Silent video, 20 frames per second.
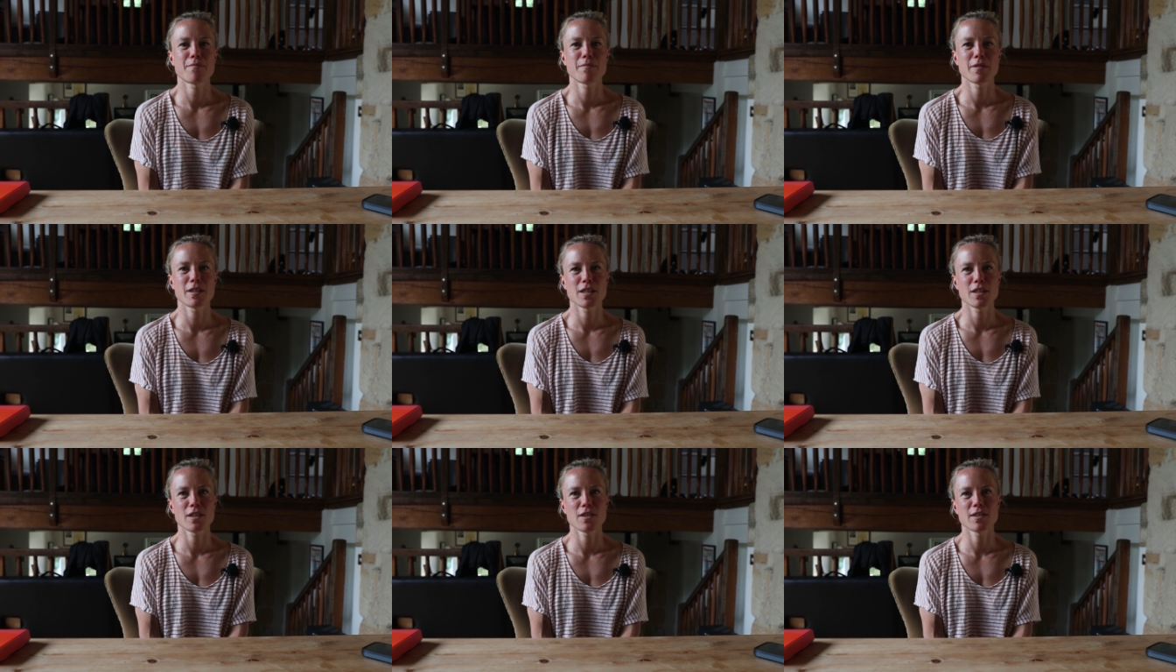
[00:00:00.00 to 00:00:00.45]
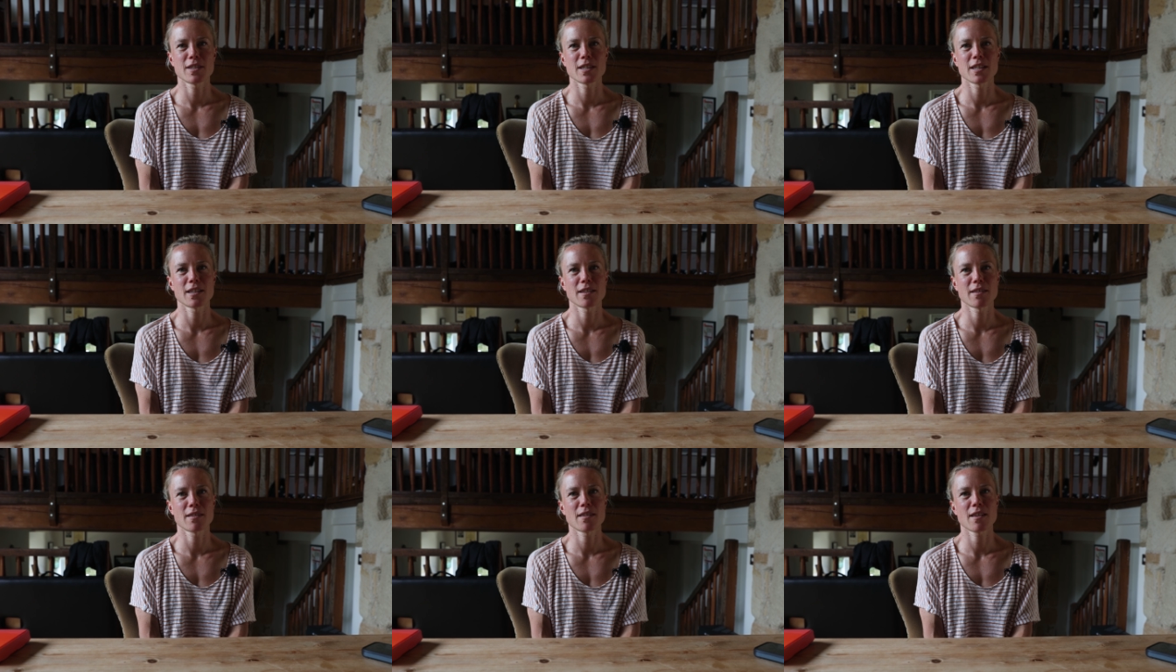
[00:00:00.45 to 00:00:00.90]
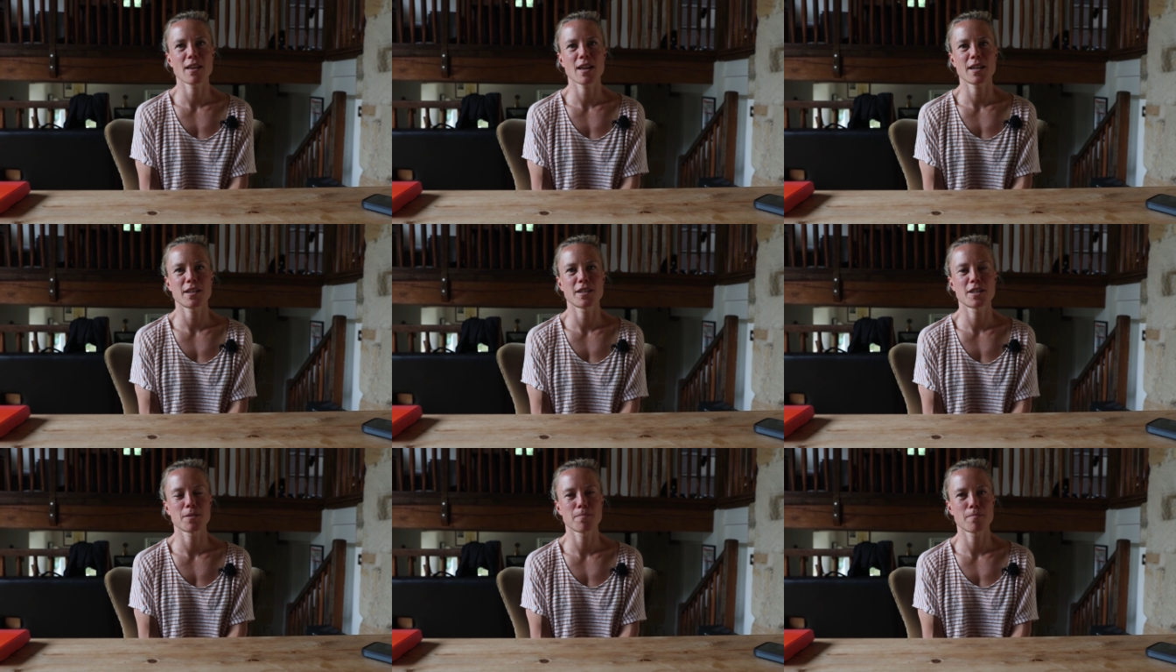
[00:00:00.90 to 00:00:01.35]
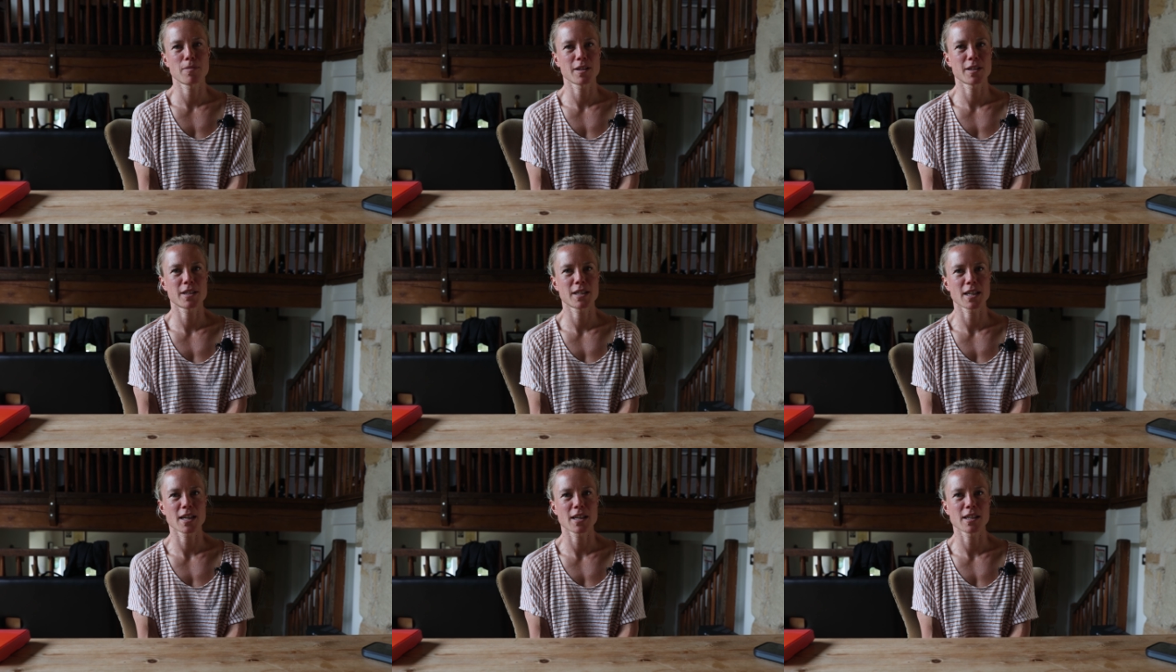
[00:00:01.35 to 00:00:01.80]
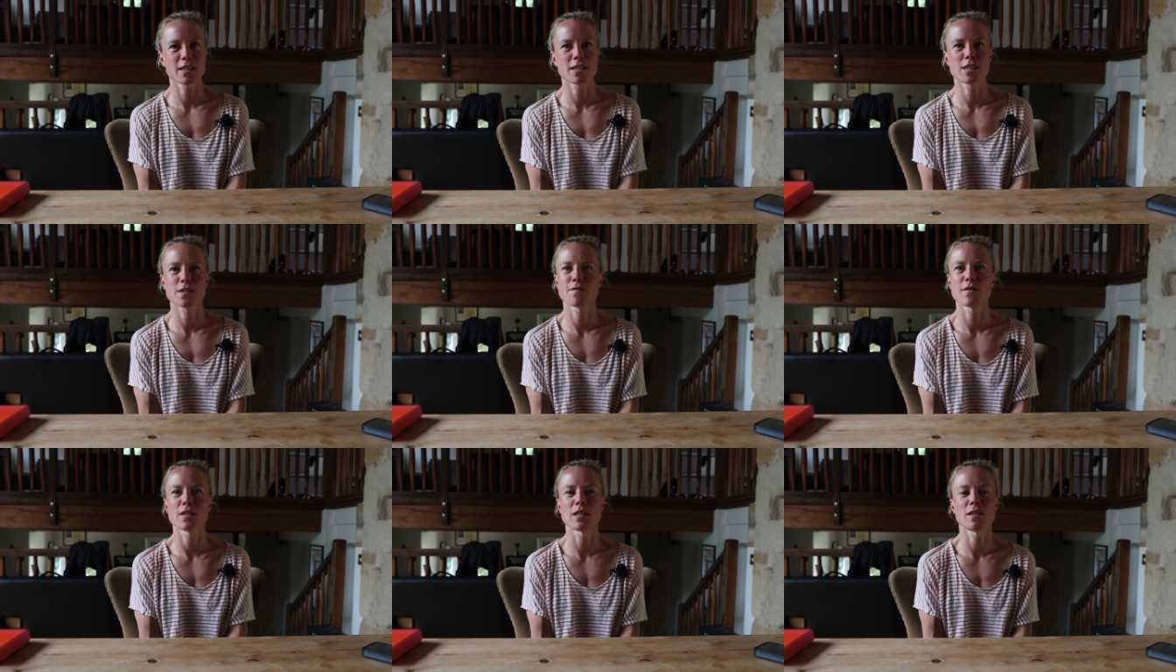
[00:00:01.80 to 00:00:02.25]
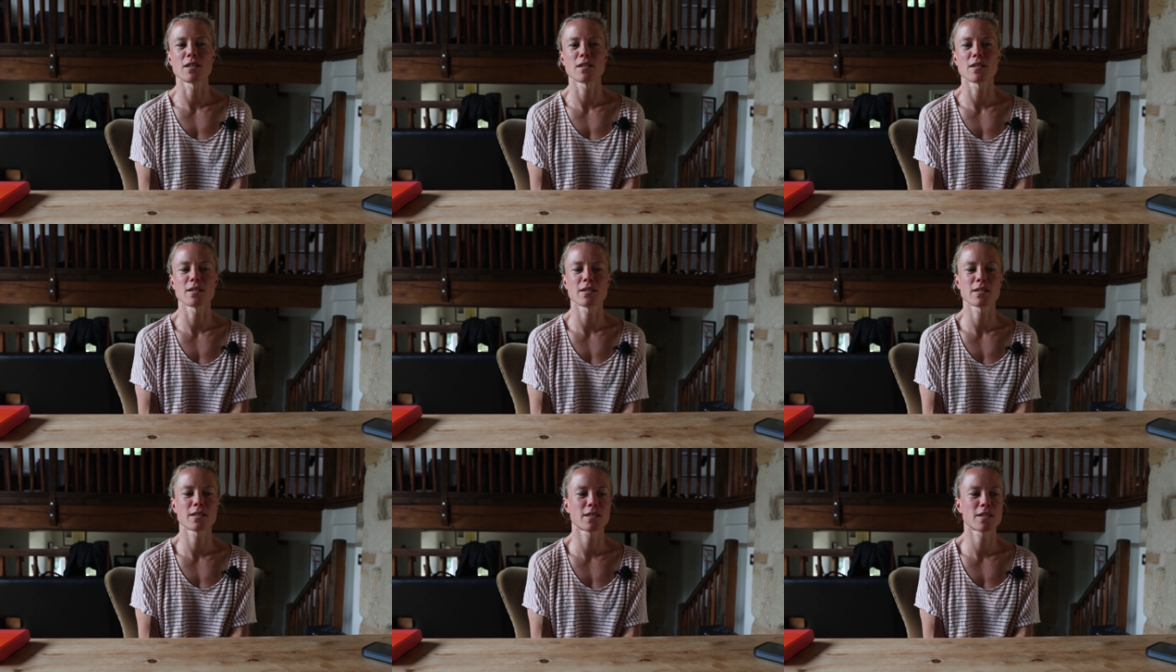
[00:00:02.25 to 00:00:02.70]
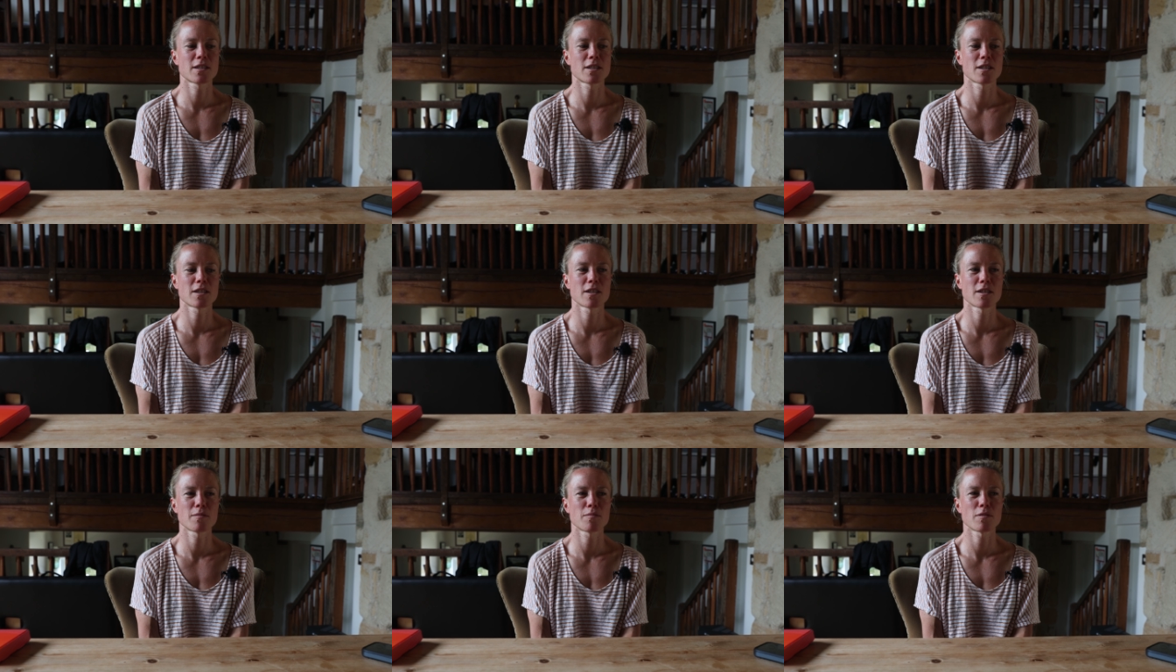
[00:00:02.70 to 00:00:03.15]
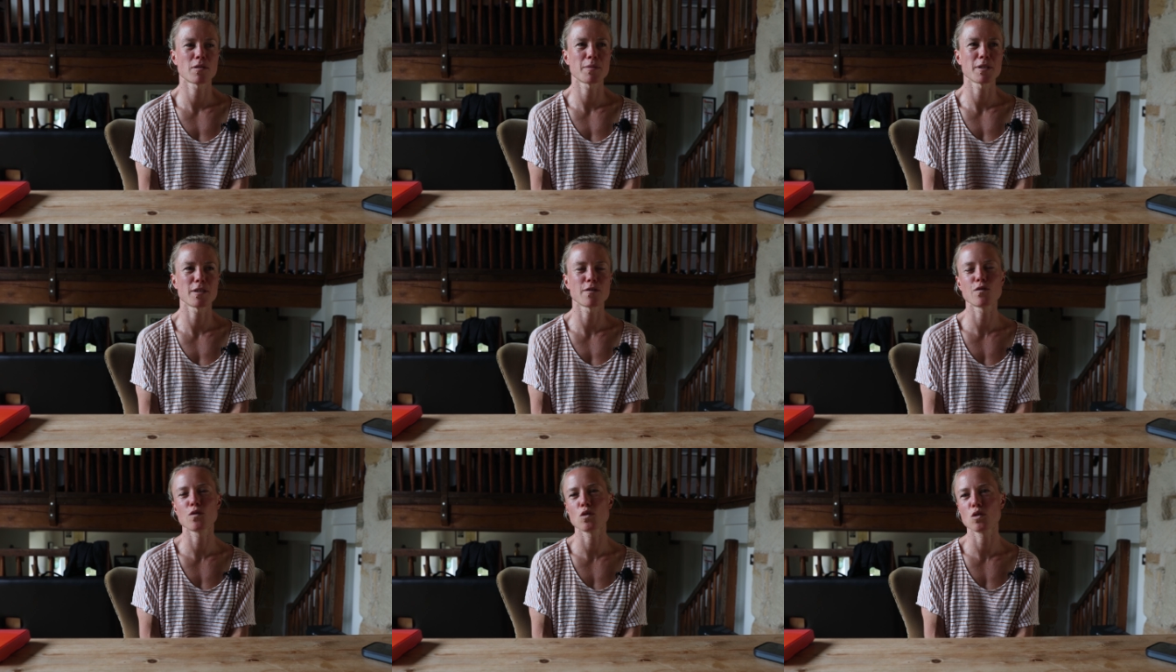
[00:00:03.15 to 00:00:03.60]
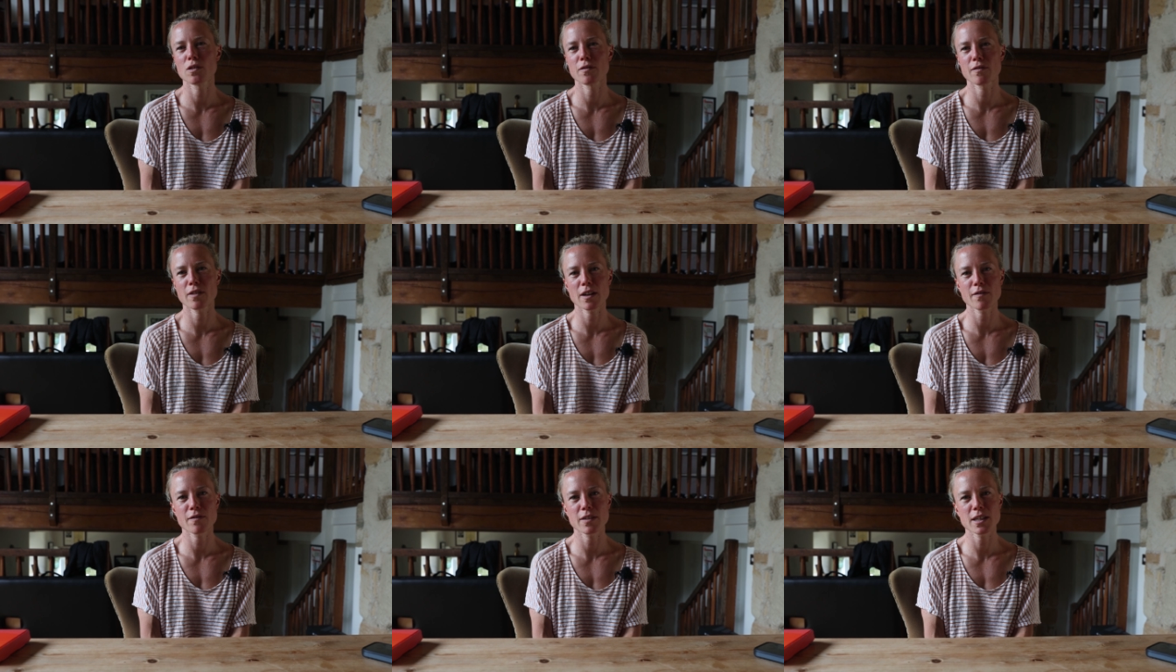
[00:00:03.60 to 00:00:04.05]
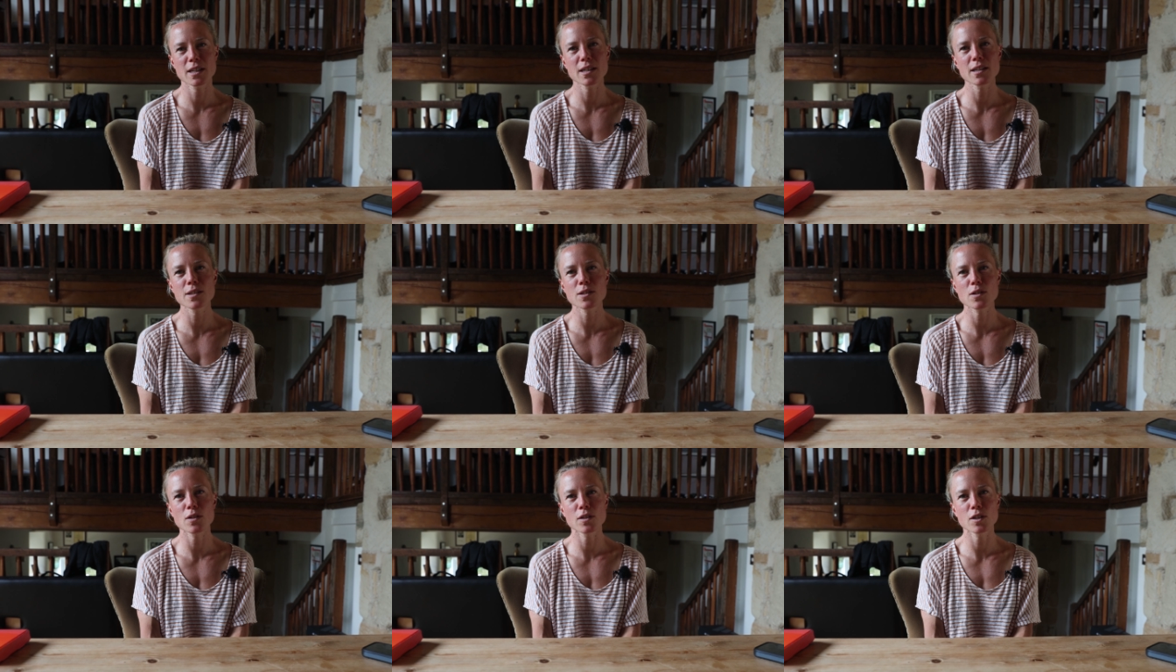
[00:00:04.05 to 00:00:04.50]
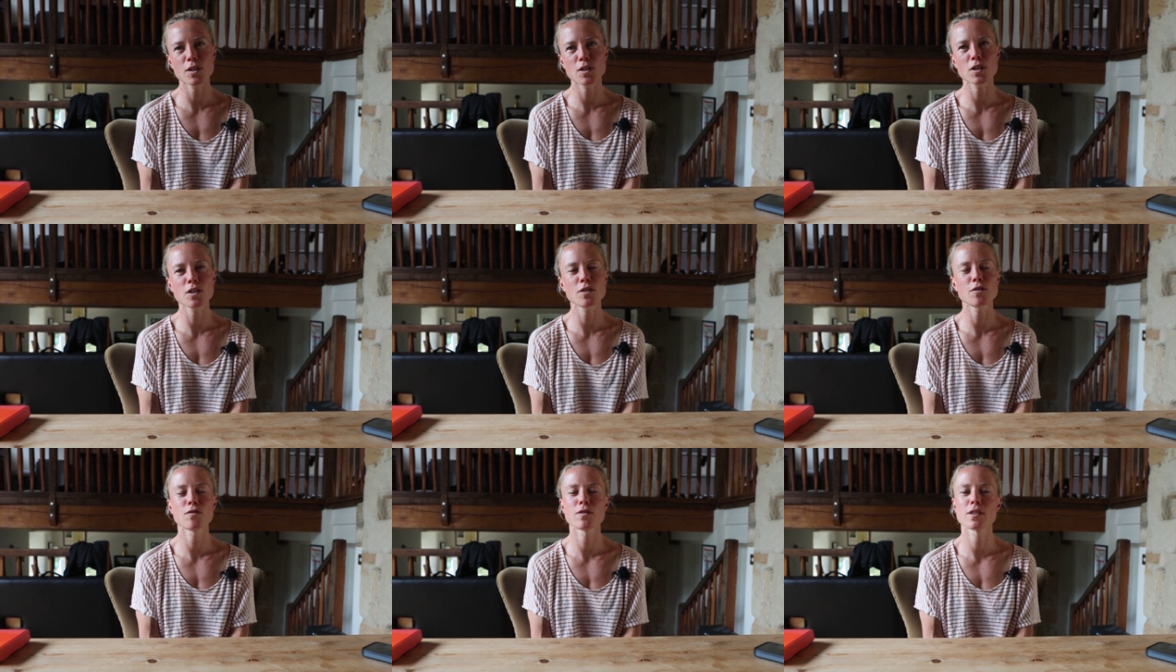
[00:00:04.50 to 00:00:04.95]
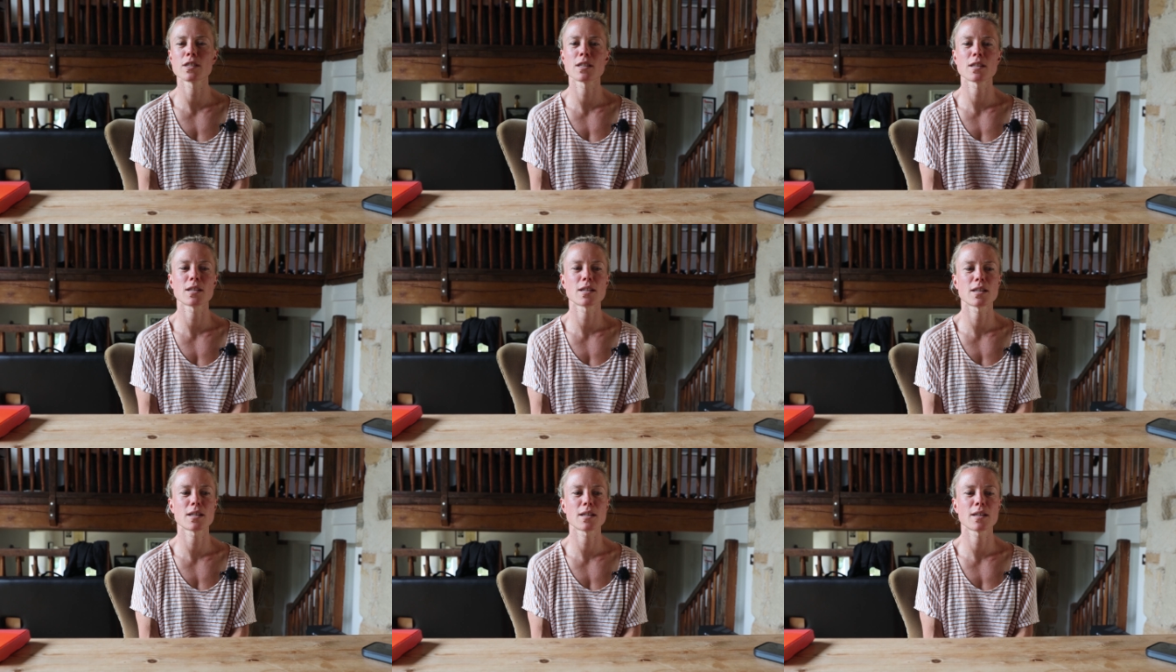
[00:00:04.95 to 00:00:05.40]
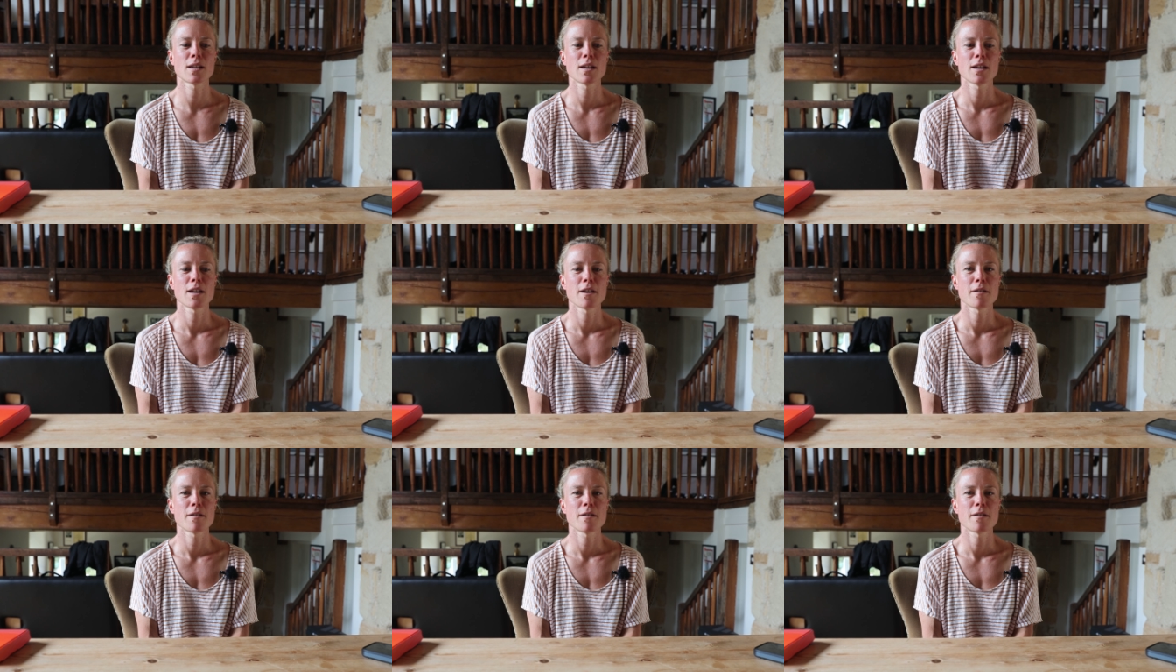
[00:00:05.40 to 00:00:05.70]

I've been using the Edge blood tests for the last probably 4 or 5 years on and off to